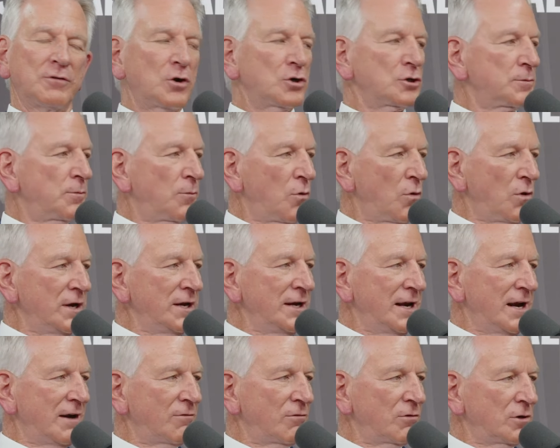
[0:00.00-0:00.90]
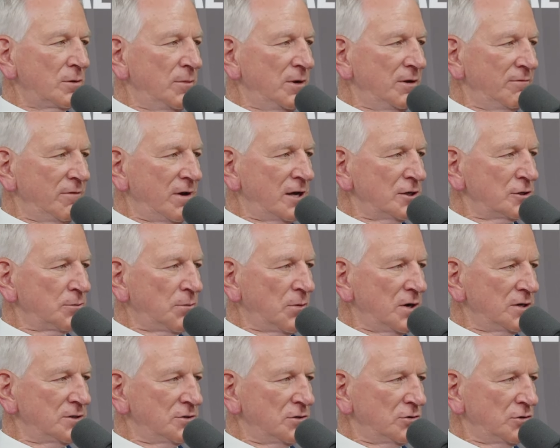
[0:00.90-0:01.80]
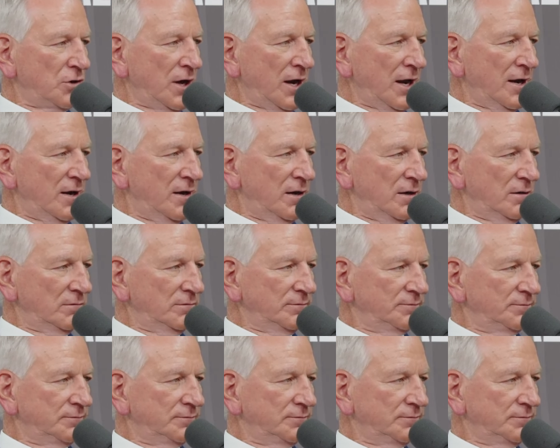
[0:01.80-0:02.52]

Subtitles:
first Marine ever to be a vice presidential candidate.